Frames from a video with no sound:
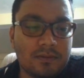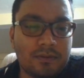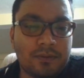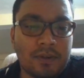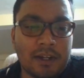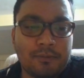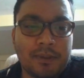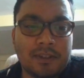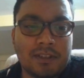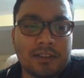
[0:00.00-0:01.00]
5
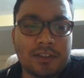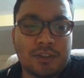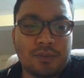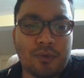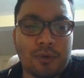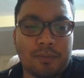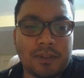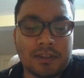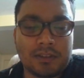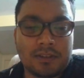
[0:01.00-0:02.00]
pieces is to 4
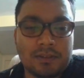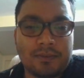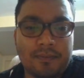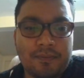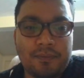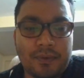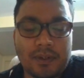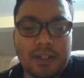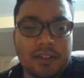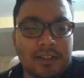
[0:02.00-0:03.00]
pieces.
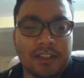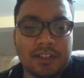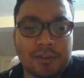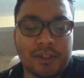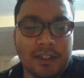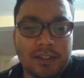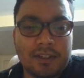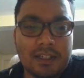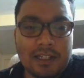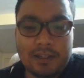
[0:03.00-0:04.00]
Okay, it's an easy win.
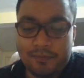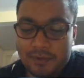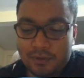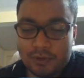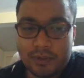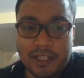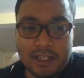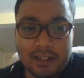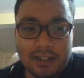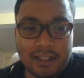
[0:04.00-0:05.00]
So
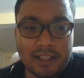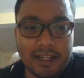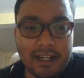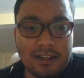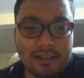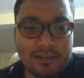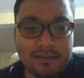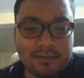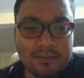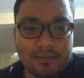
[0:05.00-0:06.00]
here in the end,
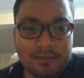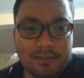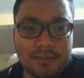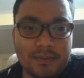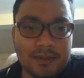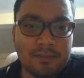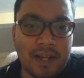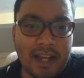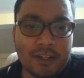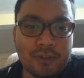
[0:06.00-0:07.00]

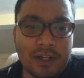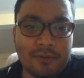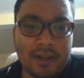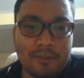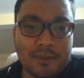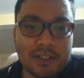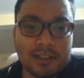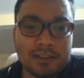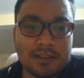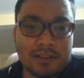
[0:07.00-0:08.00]
black should have captured
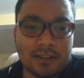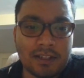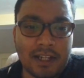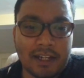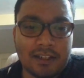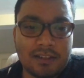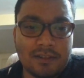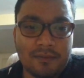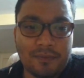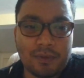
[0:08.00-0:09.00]
this knight.
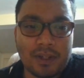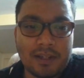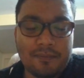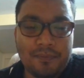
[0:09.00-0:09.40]
Okay,